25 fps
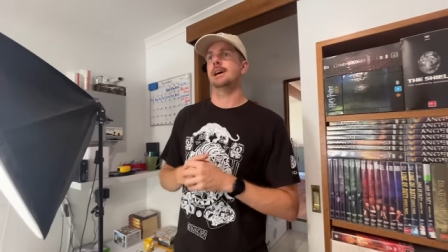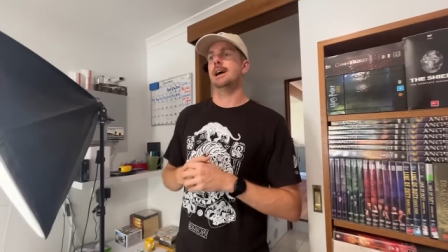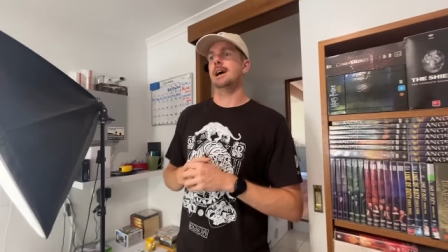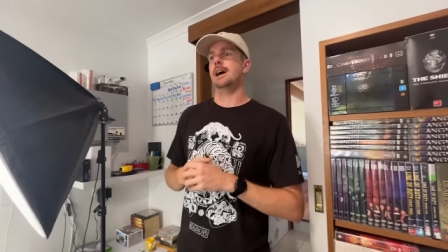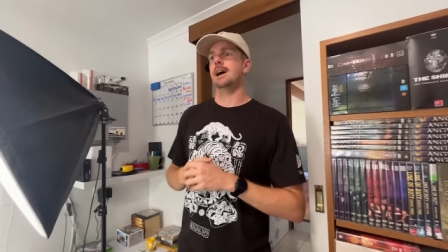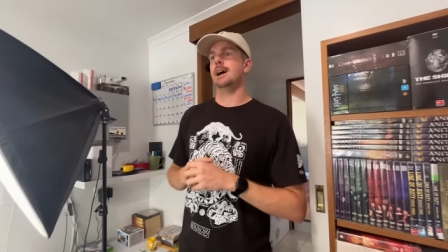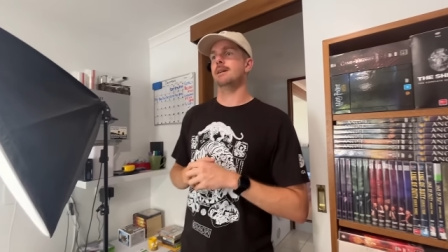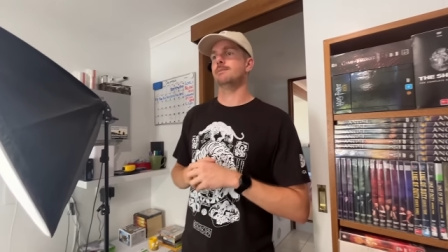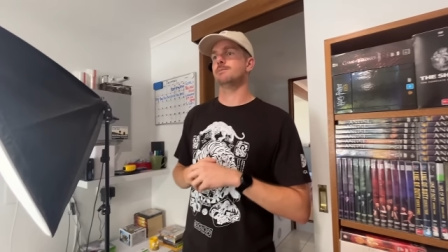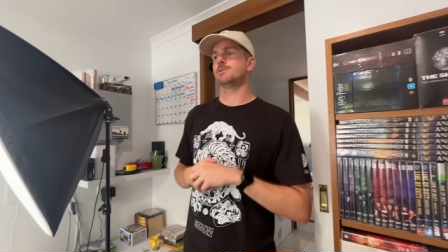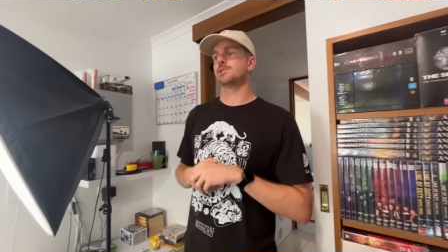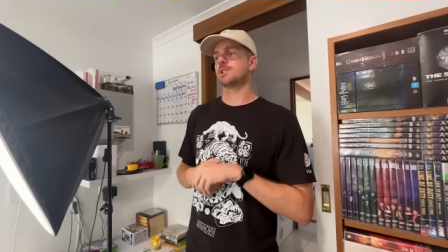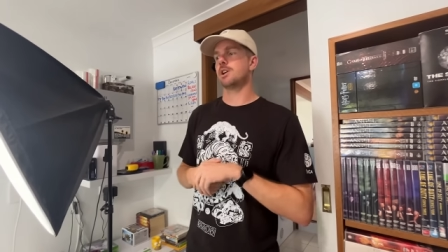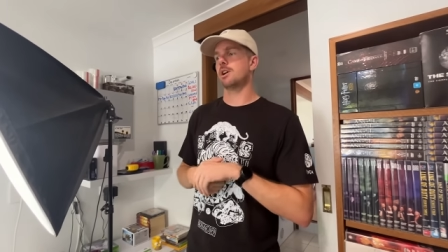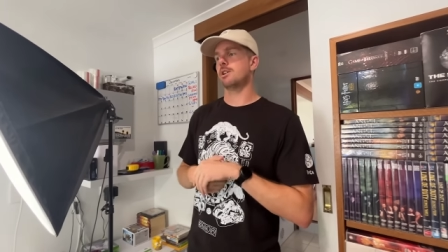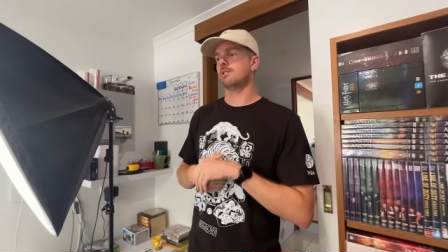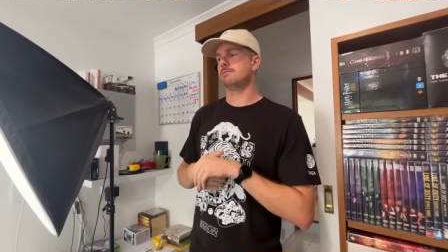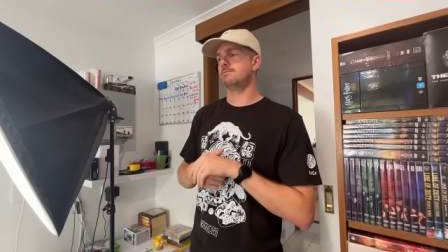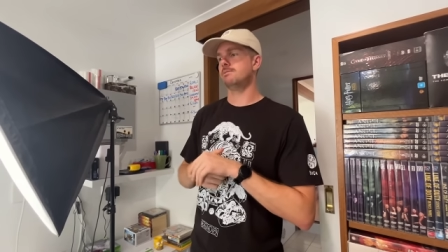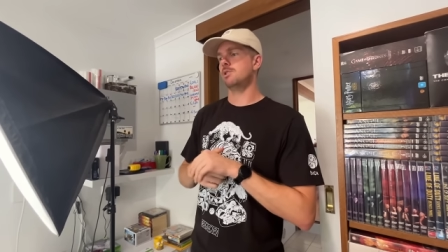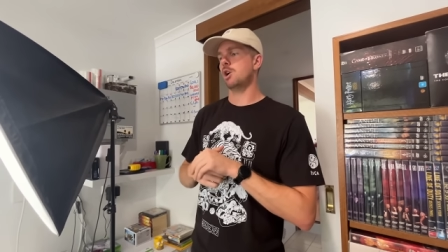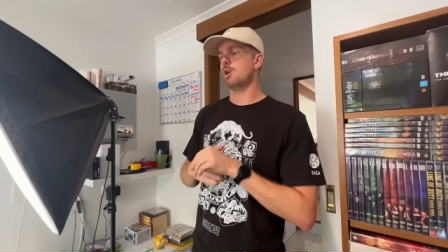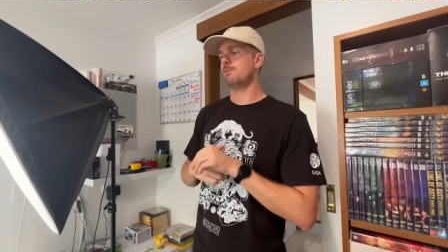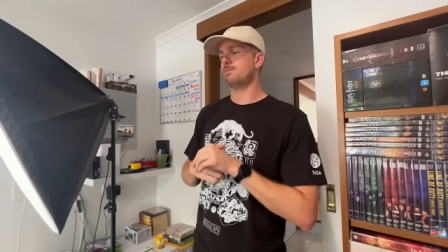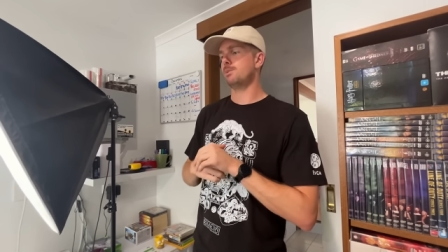Um, so
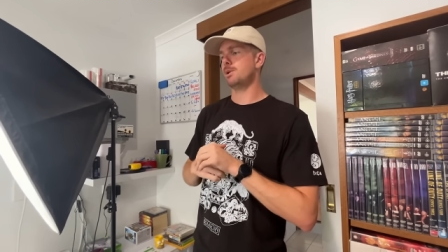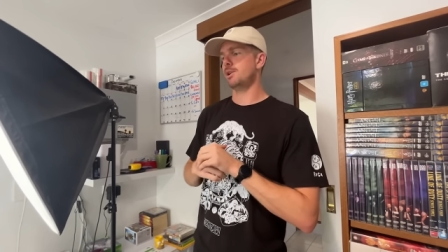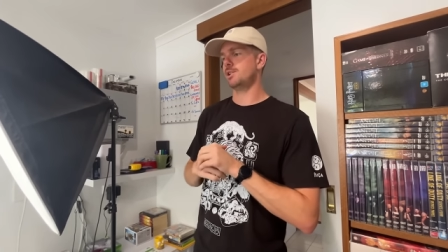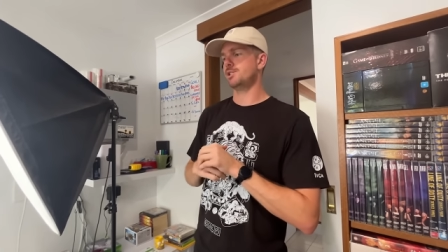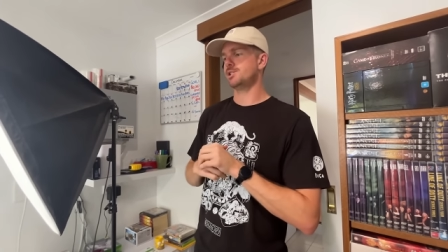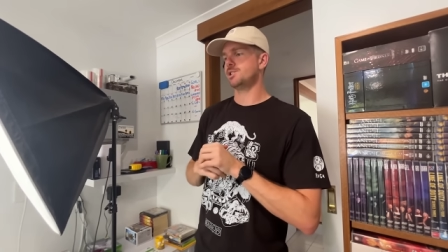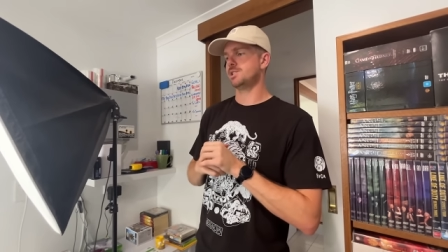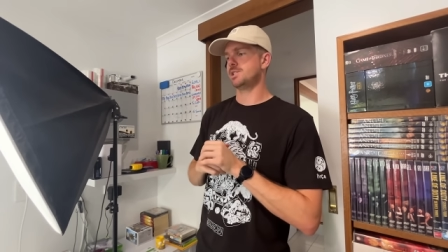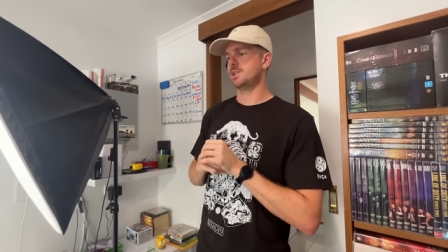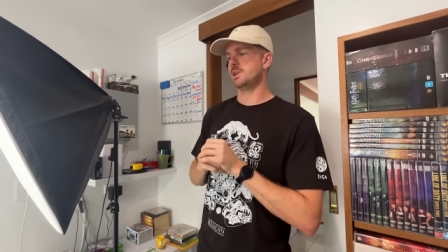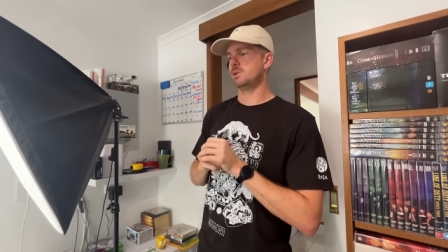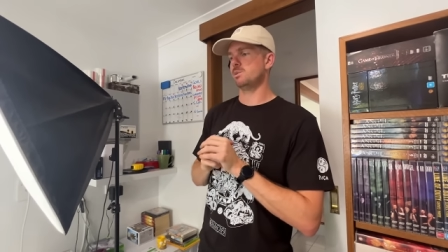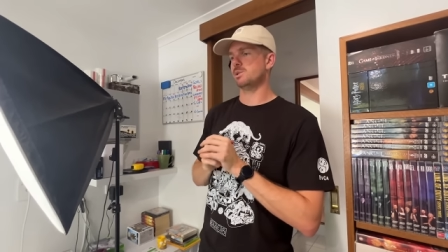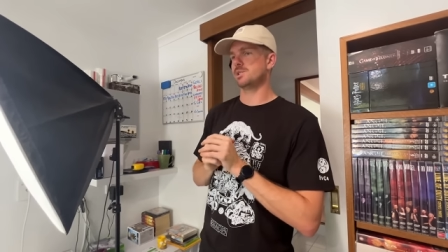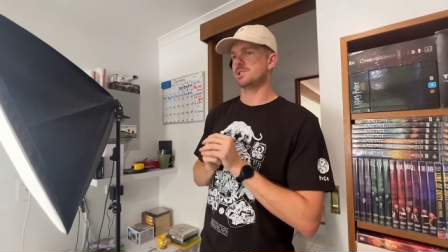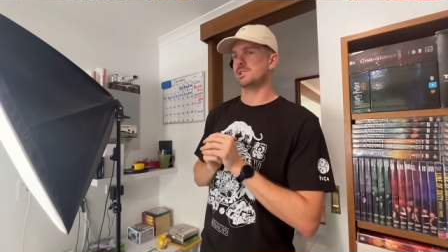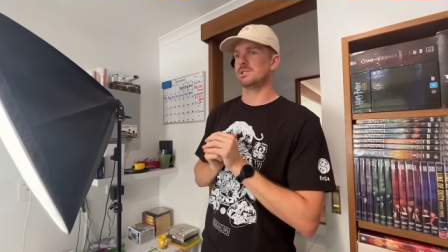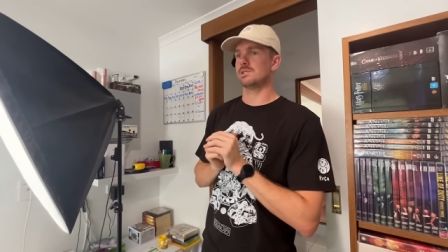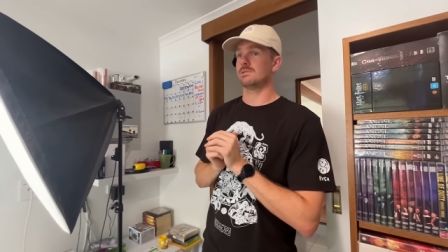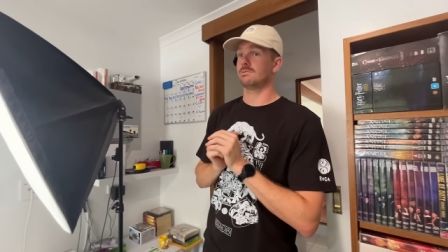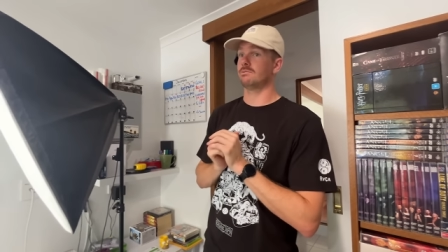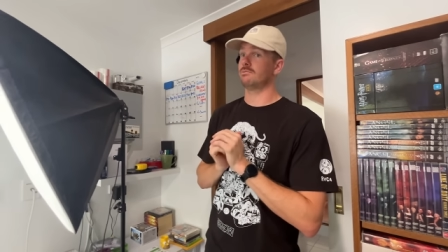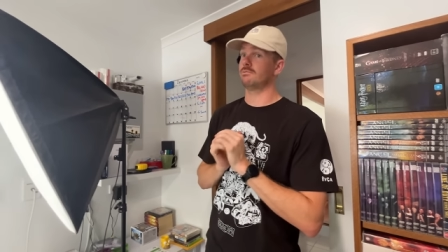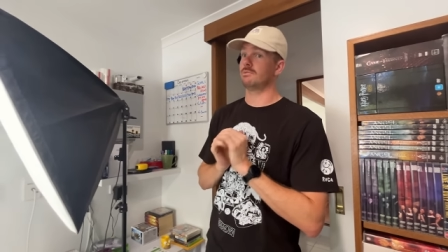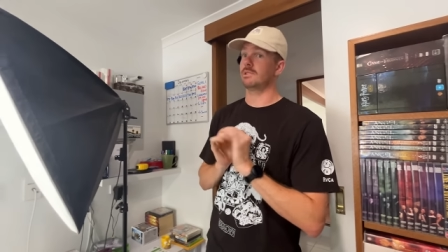no purchasing, which
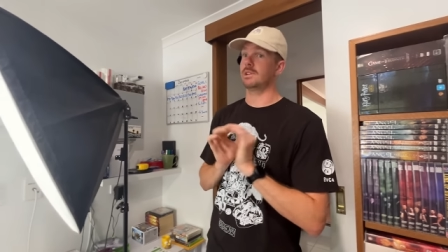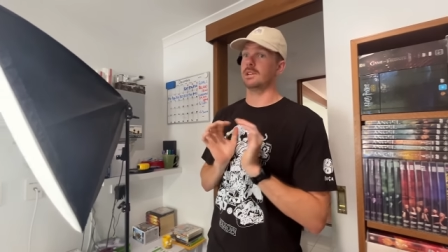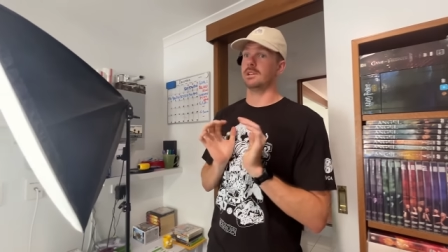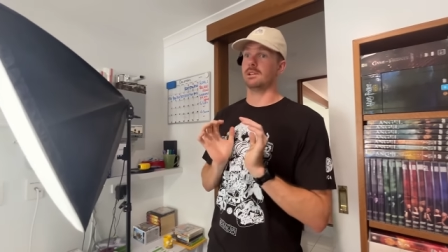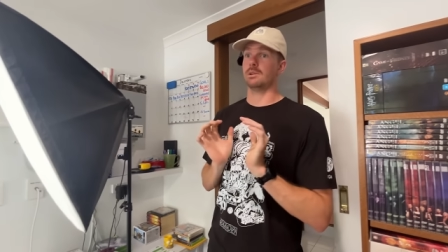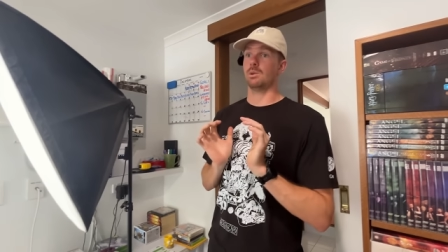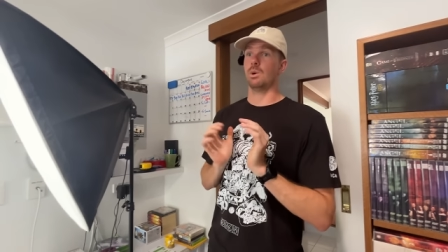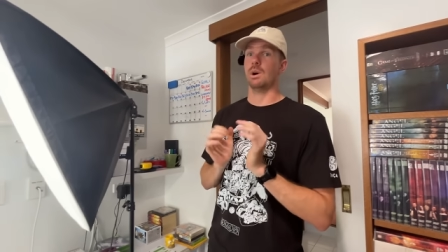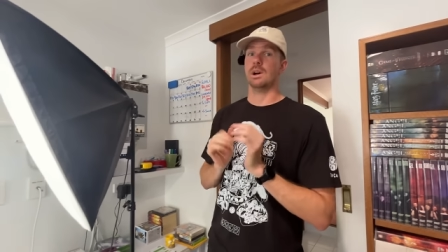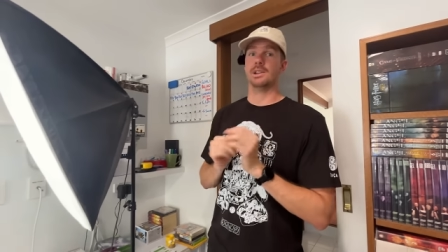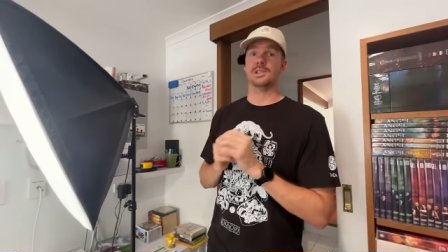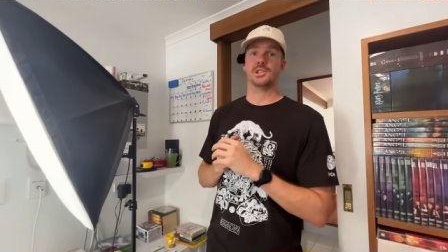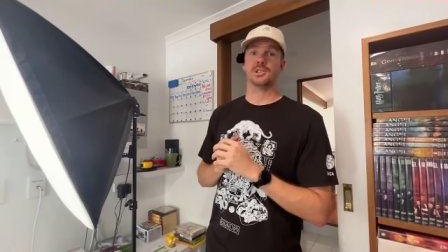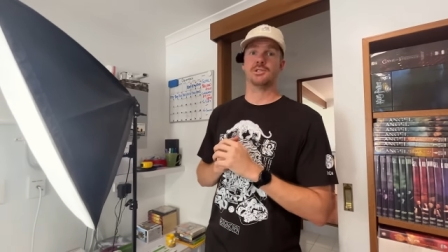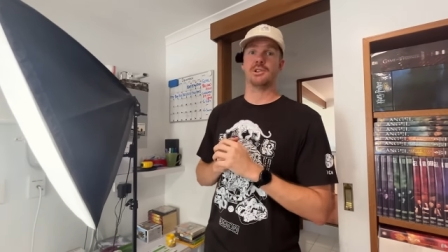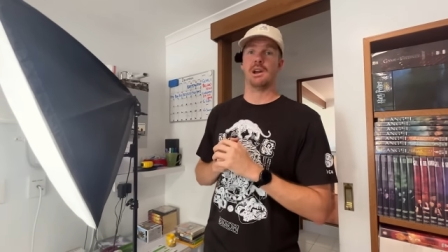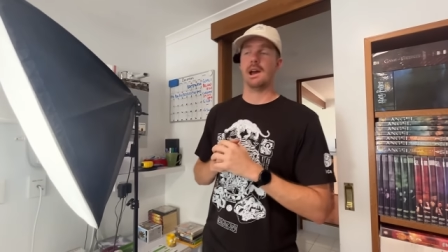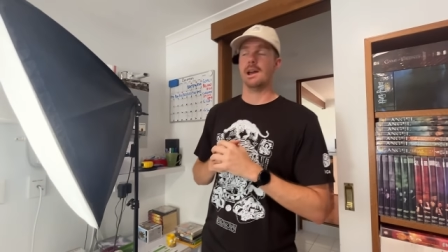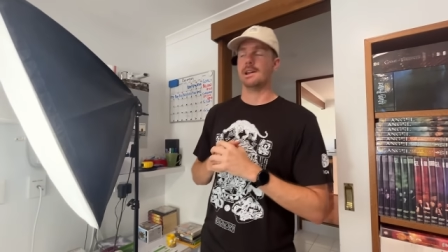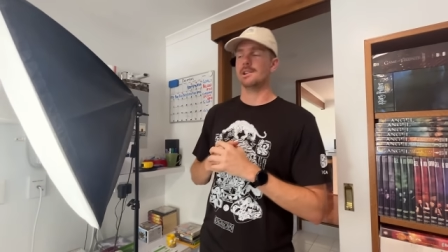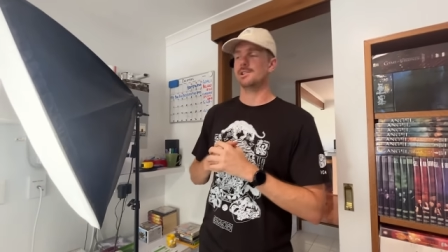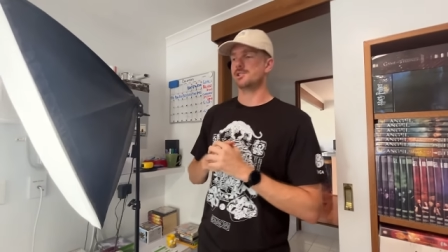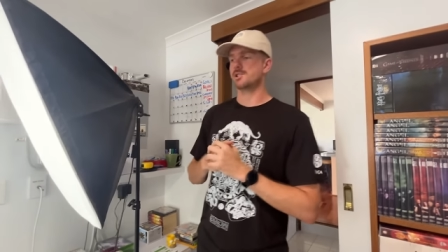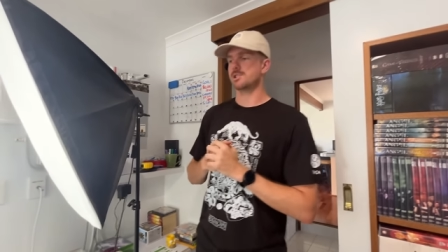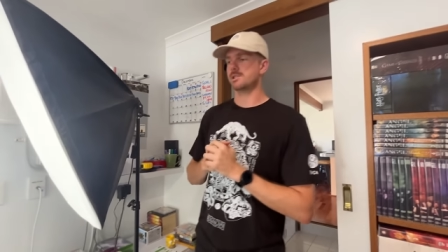is really quite
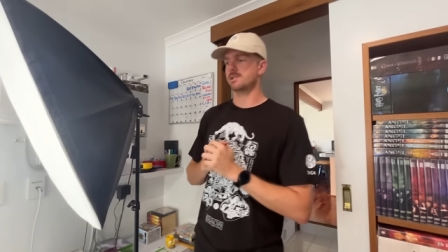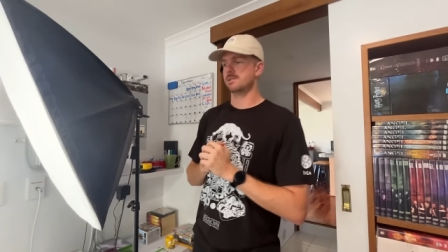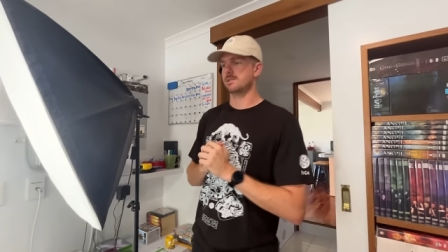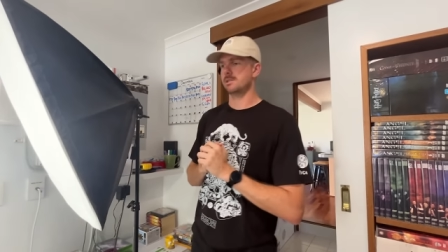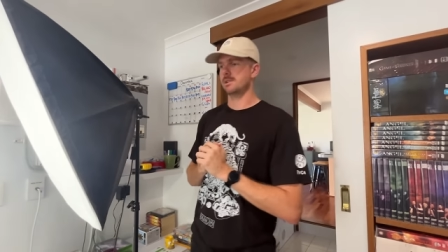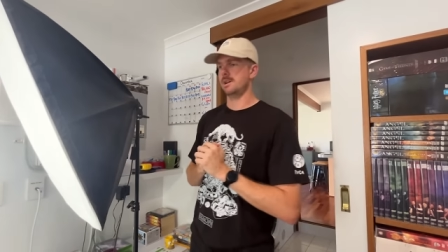strange.